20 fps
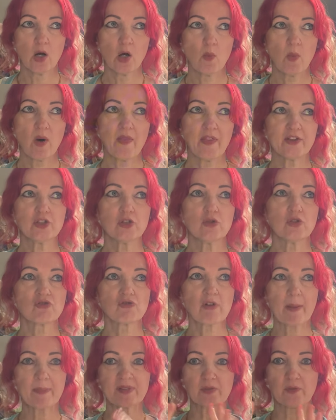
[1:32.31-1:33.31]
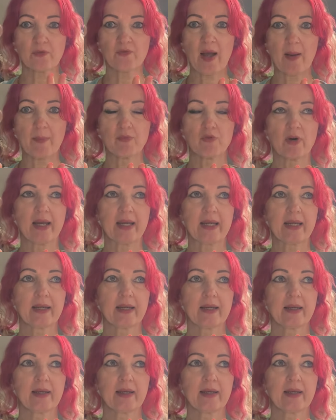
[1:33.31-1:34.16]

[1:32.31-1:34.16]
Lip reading: where they use scraps of fabric,